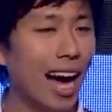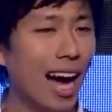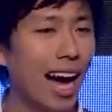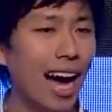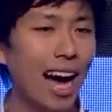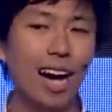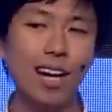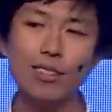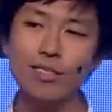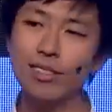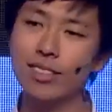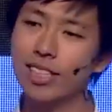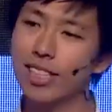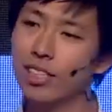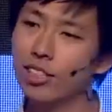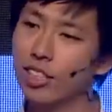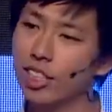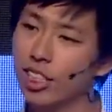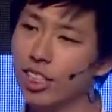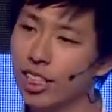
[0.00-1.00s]
how did
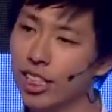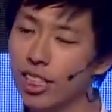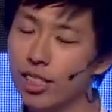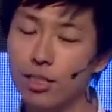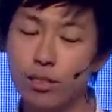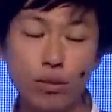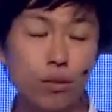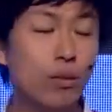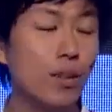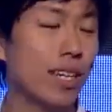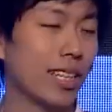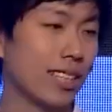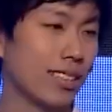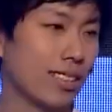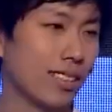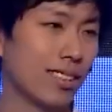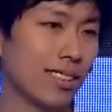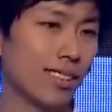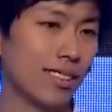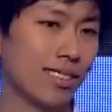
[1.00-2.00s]
she do
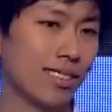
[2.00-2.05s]
it?